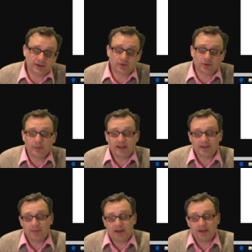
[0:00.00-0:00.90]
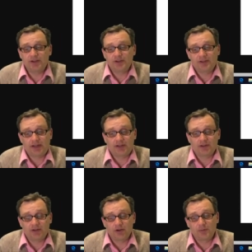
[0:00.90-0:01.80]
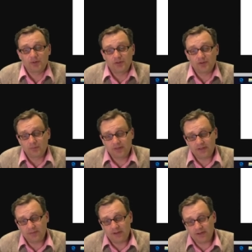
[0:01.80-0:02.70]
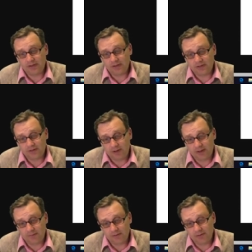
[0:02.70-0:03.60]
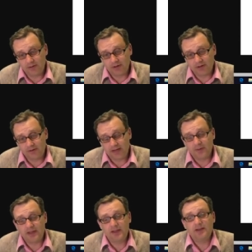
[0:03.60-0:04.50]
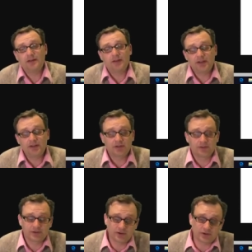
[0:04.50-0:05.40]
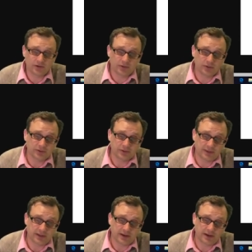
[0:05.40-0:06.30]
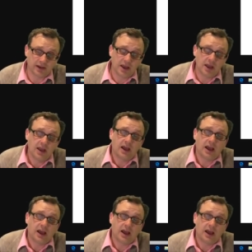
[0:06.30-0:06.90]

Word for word: Well, let's talk about some energy that's actually going to be used. And we did mention this. So we have the glucose coming in and insulin's going to cause some of that